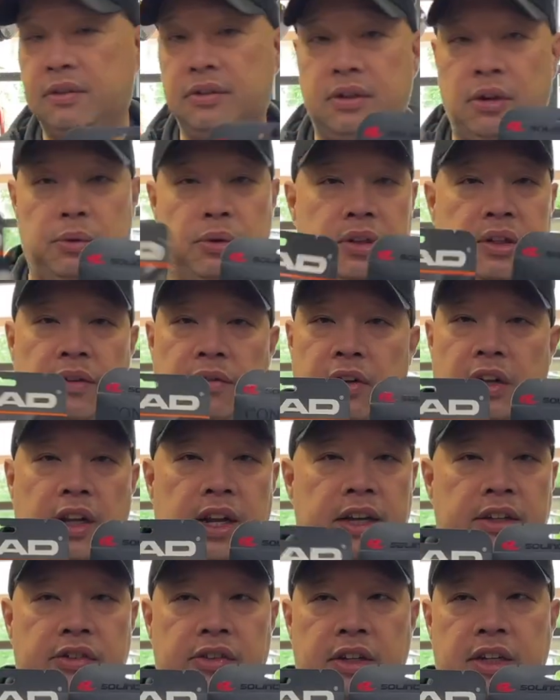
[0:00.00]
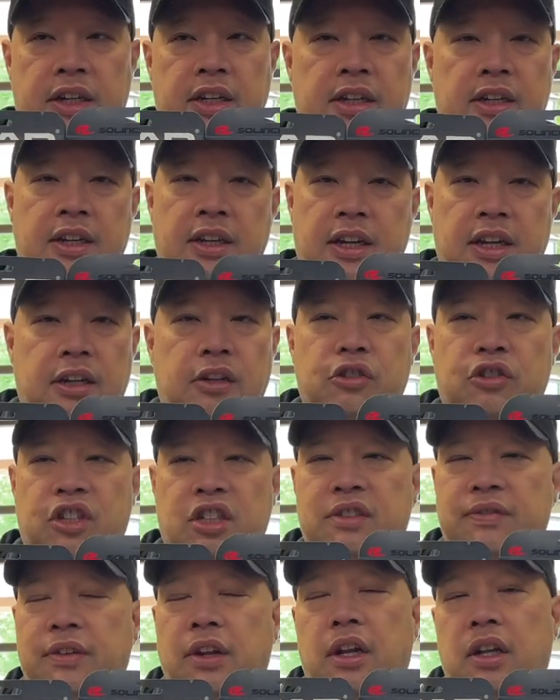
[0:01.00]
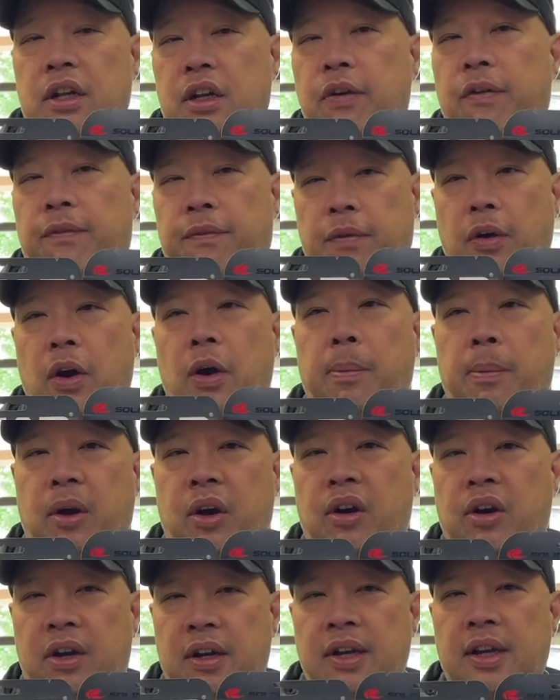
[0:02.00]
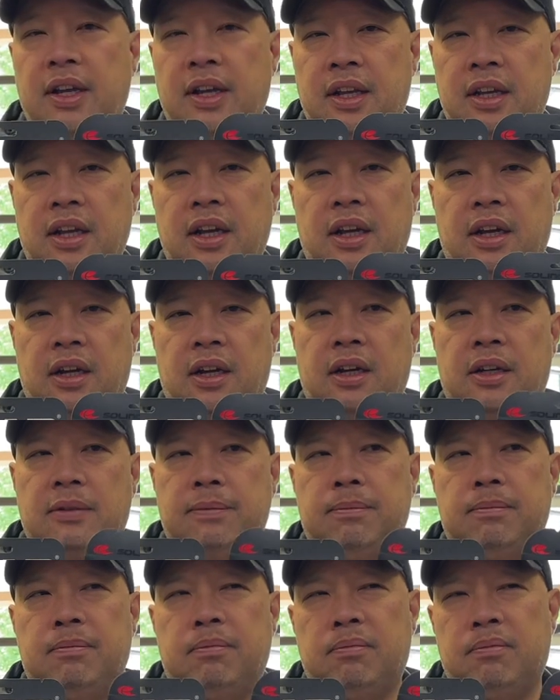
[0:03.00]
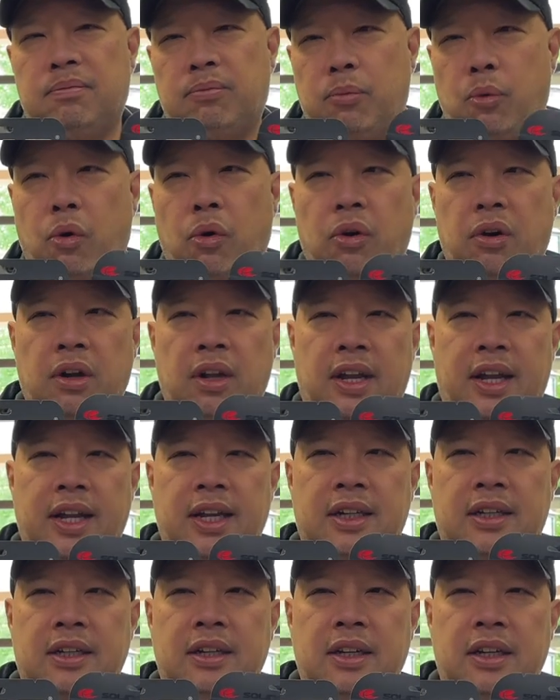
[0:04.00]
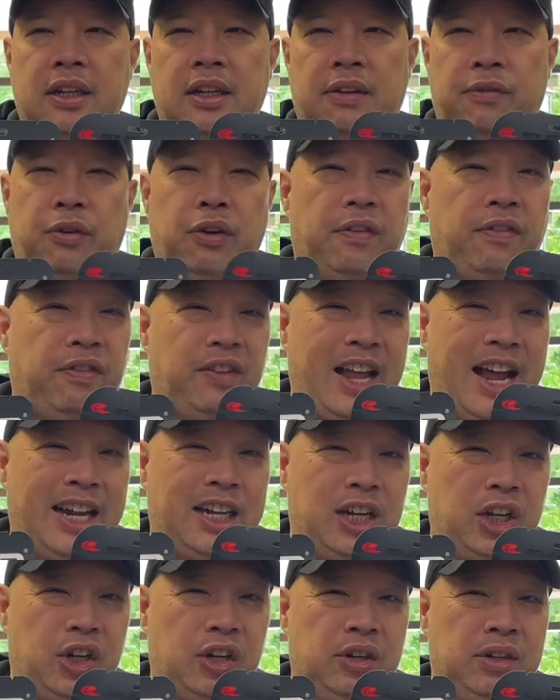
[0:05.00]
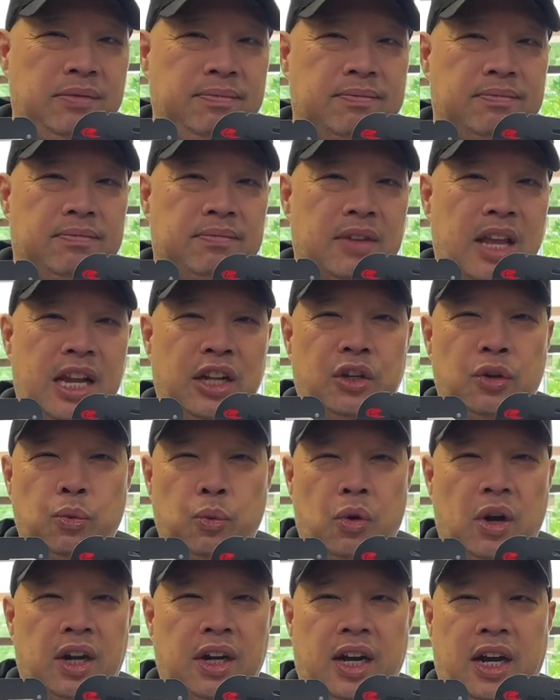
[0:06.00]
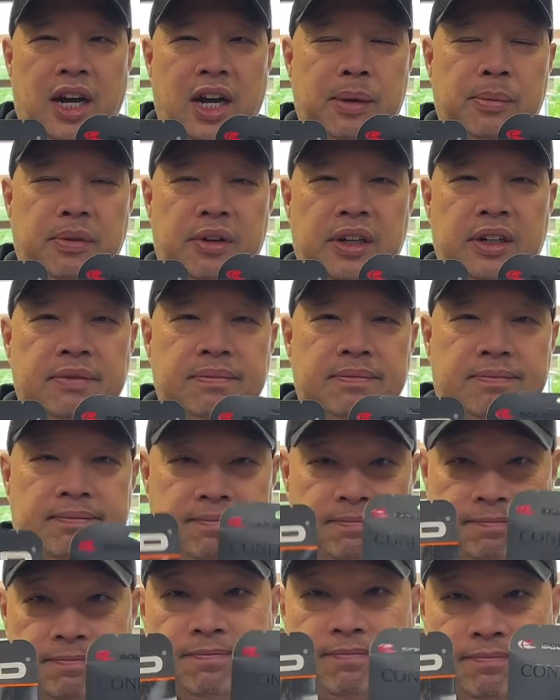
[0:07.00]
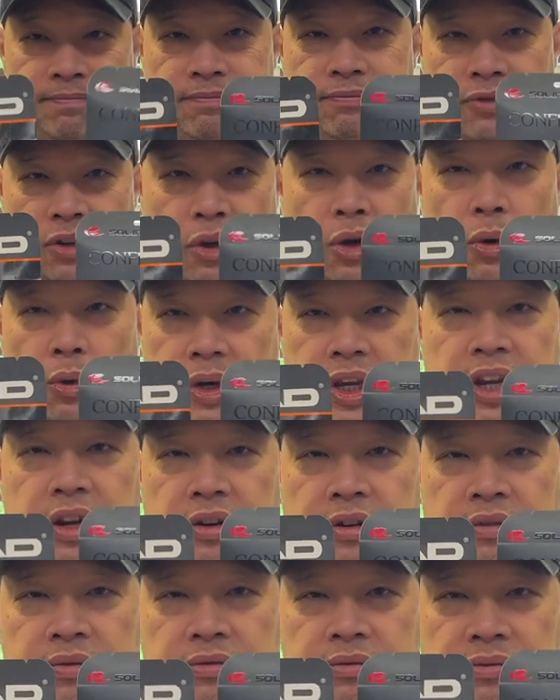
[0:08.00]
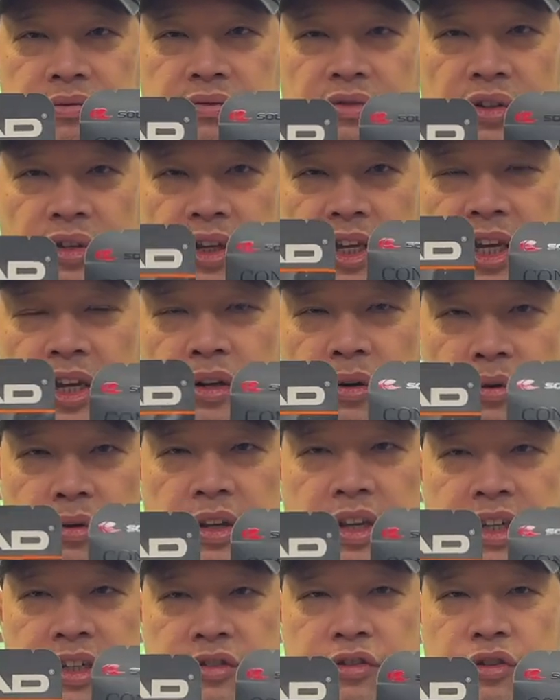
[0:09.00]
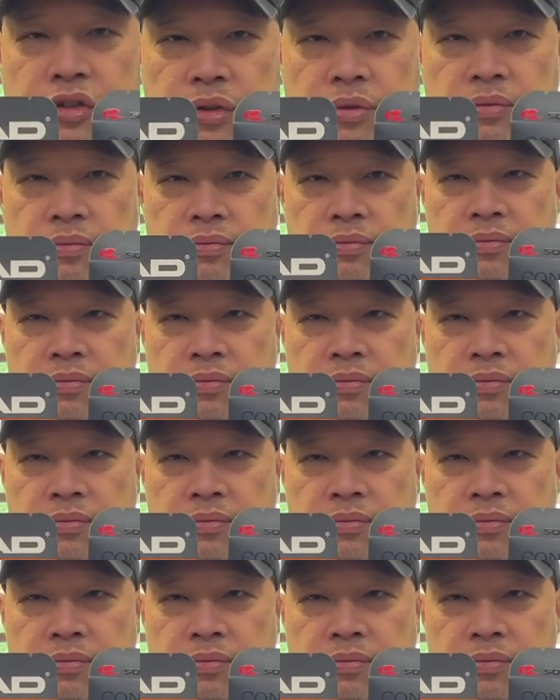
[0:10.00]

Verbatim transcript: Go with the velocity. It'll just feel a little firmer. Um, more like if you're a flat hitter, and you want a hybrid, go here. Okay, go these two.